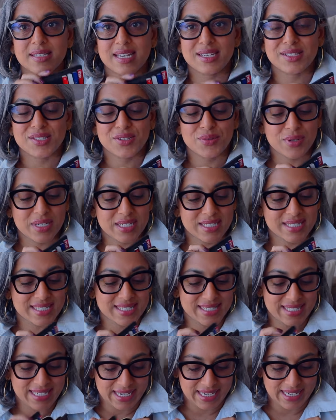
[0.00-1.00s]
as you can
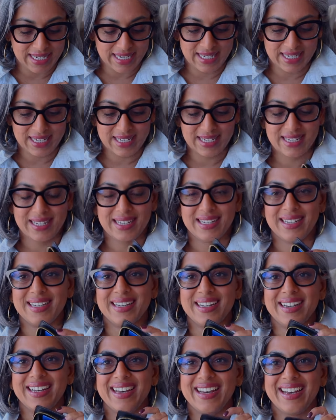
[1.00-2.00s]
see,
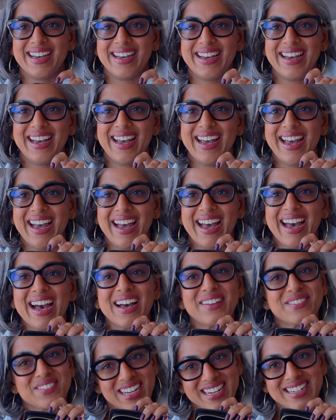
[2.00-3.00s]

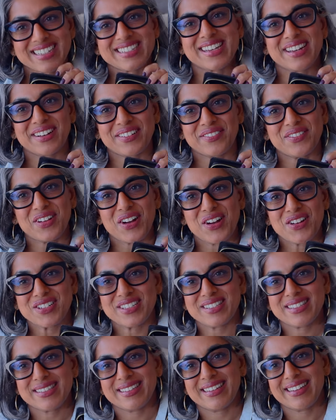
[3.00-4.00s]
I've got a ton of
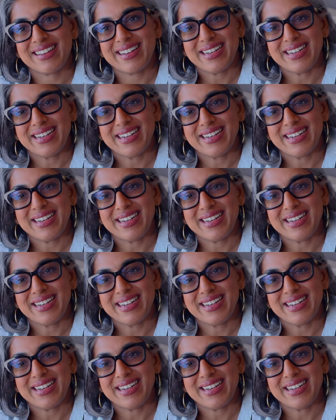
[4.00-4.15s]
cards.